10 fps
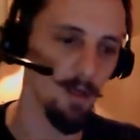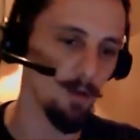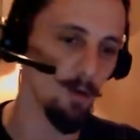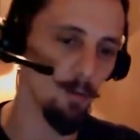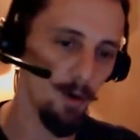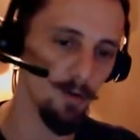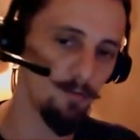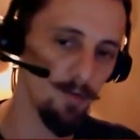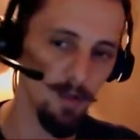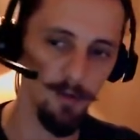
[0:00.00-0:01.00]
Mardu
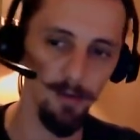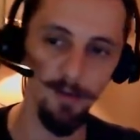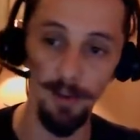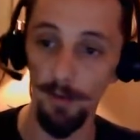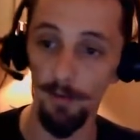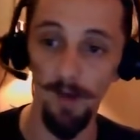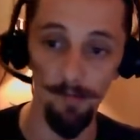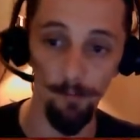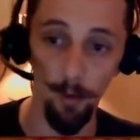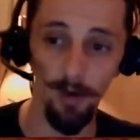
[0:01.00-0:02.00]
Vehicles and you've
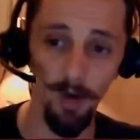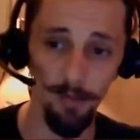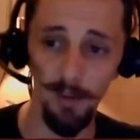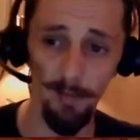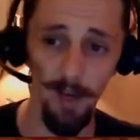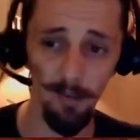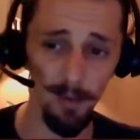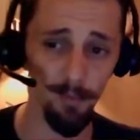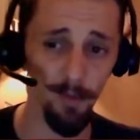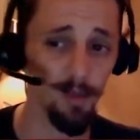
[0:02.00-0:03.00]
got 4 copies of Magma
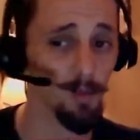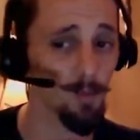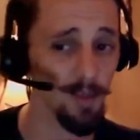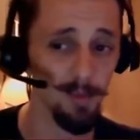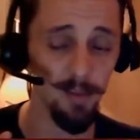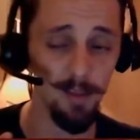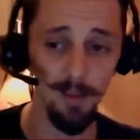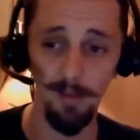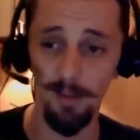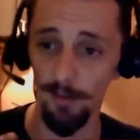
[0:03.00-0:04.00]
Spray, you're about to be
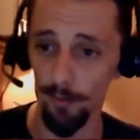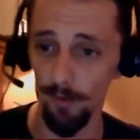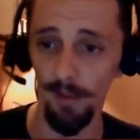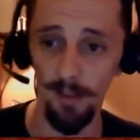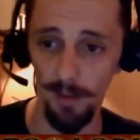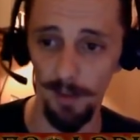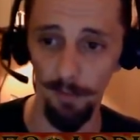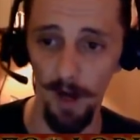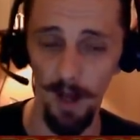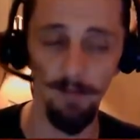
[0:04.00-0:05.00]
sitting in a really good
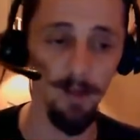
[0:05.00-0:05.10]
spot.